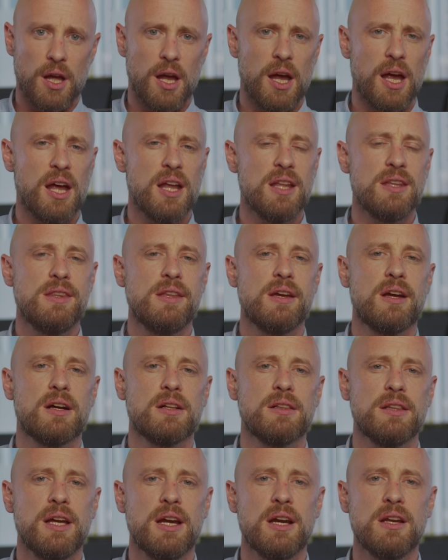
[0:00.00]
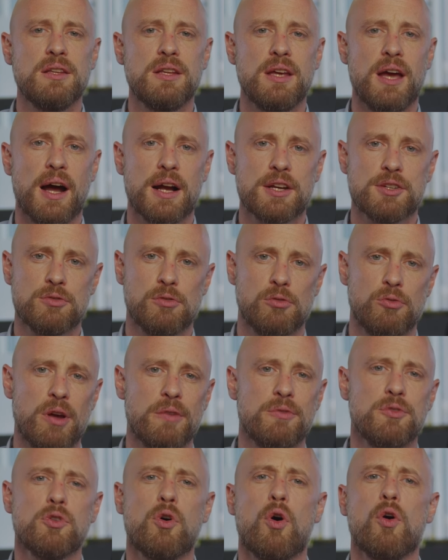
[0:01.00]
and declare the actual
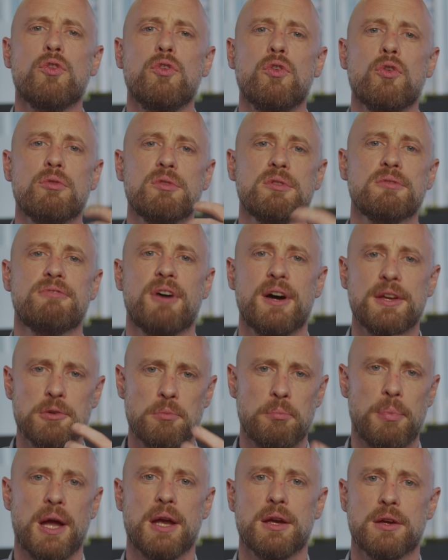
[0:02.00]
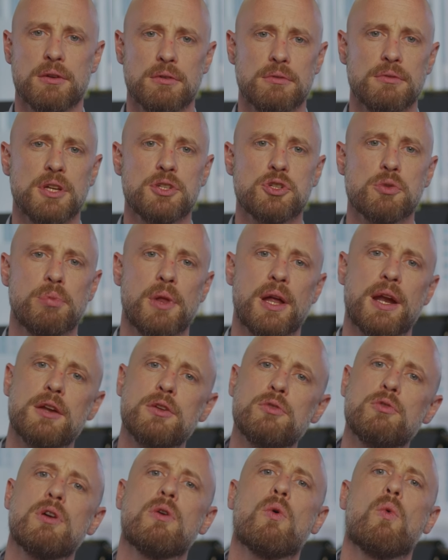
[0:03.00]
revenue or notify your banker that you plan on
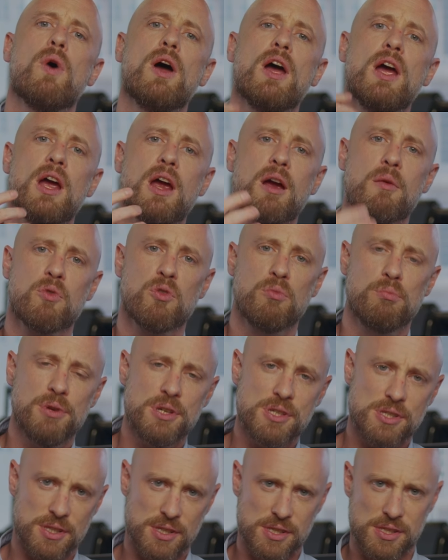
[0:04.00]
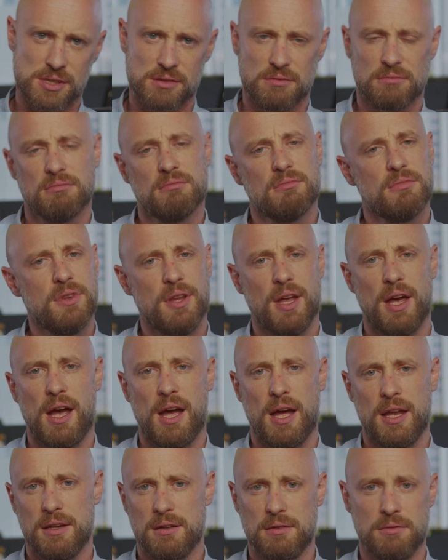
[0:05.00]
doing way more business
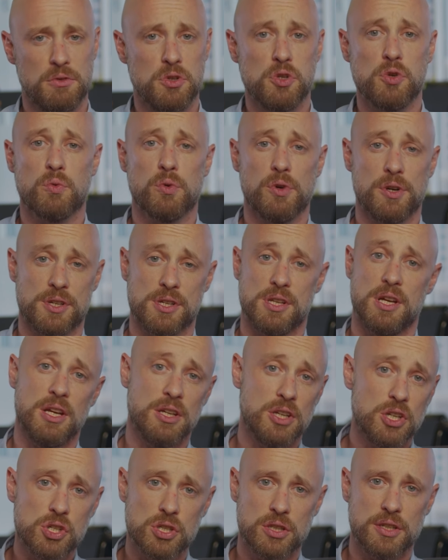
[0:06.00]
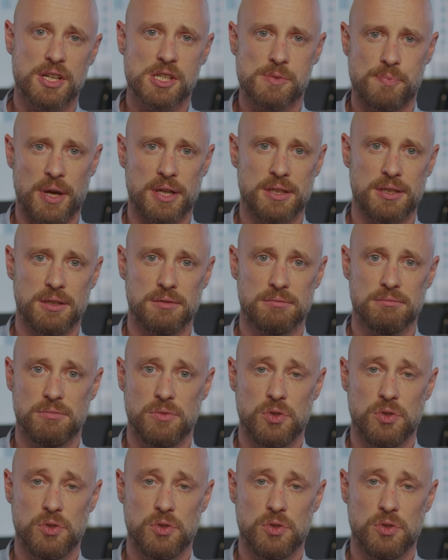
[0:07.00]
than you were initially expecting.